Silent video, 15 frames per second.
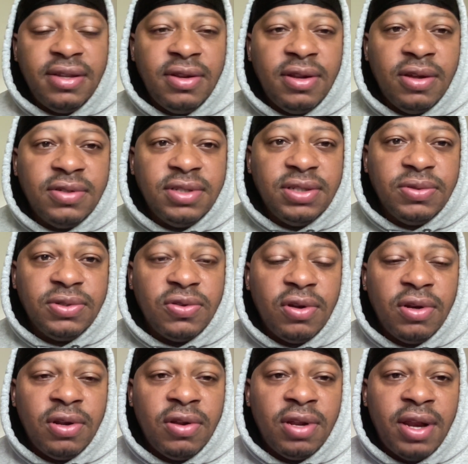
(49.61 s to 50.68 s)
You know, see what's
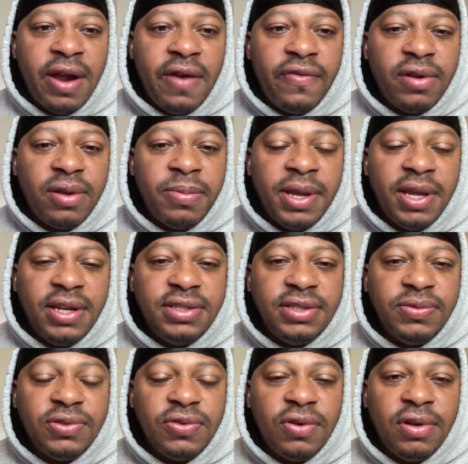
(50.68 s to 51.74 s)
going on in Africa, man, and see
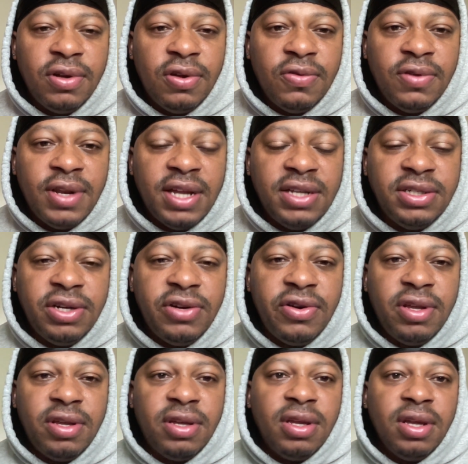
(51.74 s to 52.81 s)
what's going on in
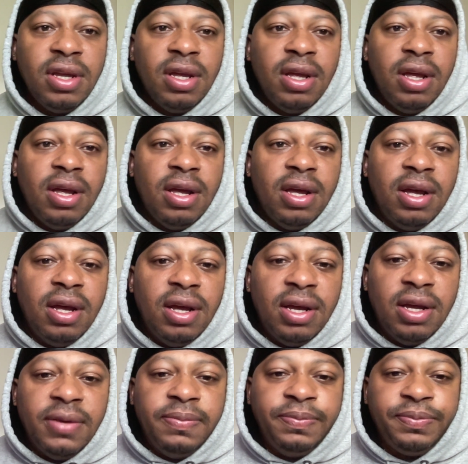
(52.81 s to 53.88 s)
Nigeria.
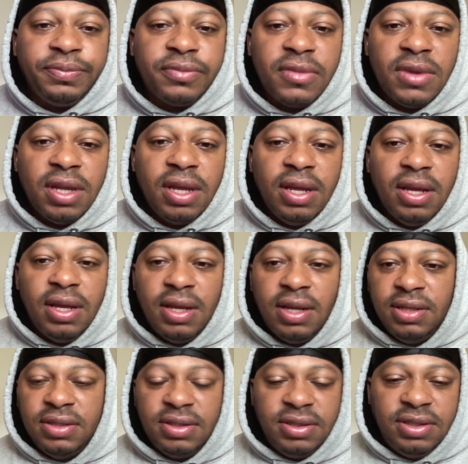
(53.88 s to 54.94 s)

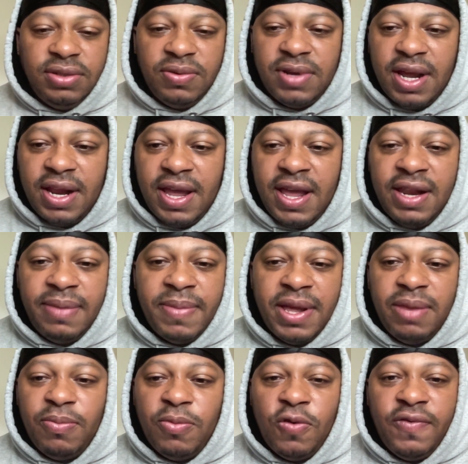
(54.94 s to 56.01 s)
See what kind of
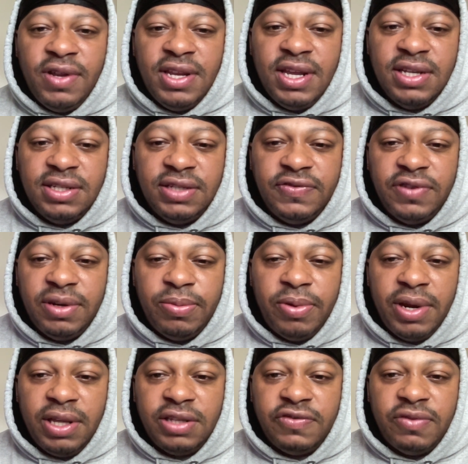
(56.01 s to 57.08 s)
animated movie Disney's gonna
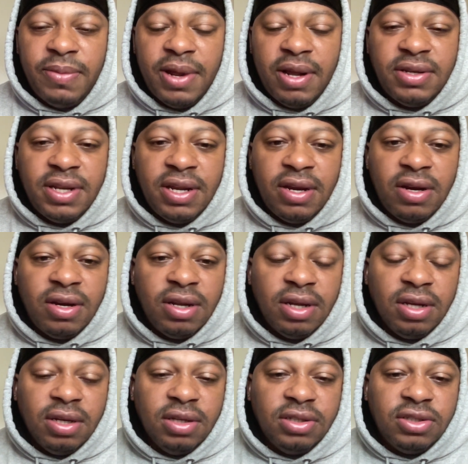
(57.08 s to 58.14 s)
bring us from out there.
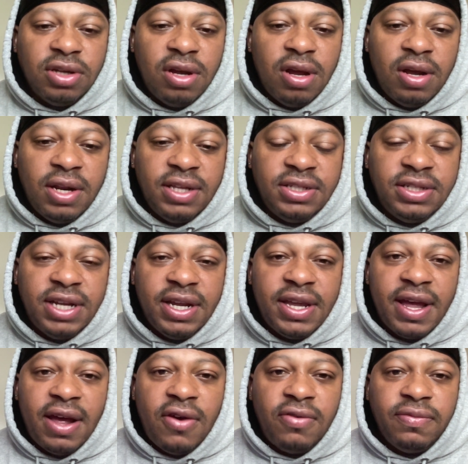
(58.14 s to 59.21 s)
So let's check
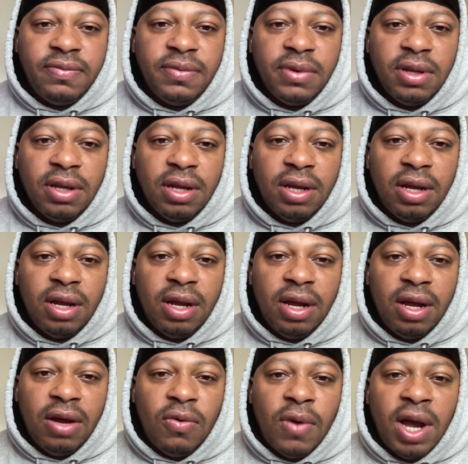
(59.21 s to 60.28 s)
out
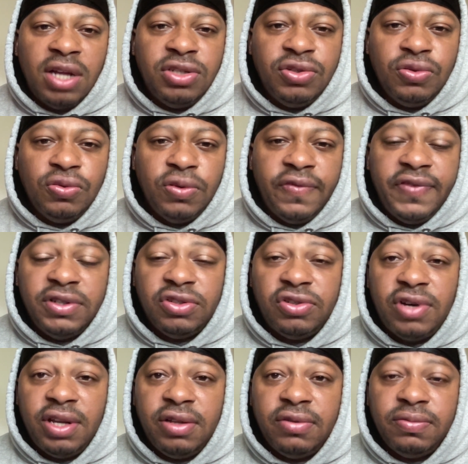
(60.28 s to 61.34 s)
Iwájú official
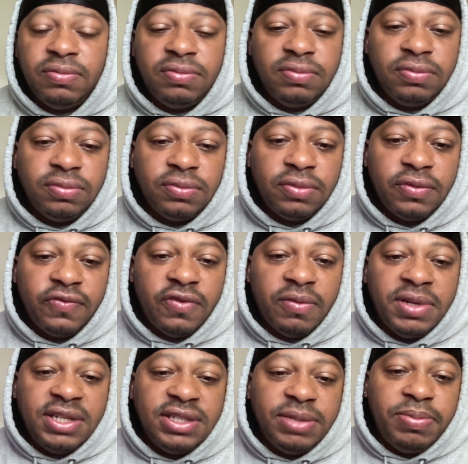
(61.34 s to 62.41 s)
trailer from
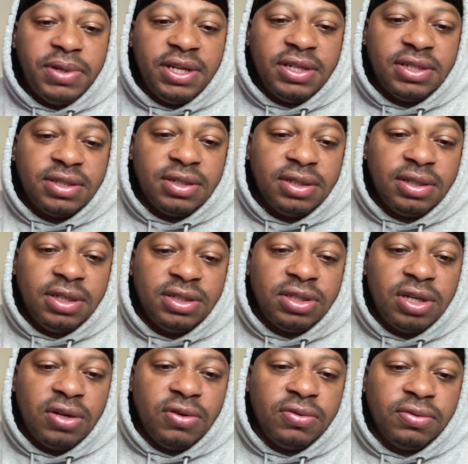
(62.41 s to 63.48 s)
Disney+. Let's
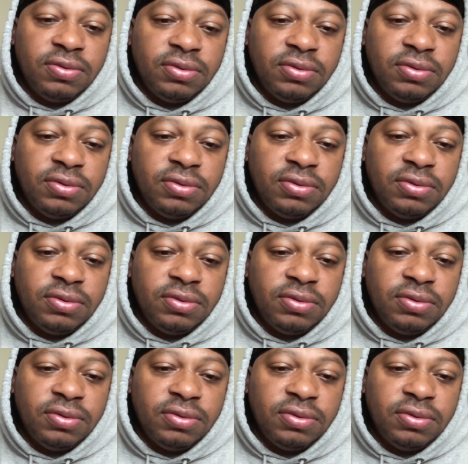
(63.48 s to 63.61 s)
go.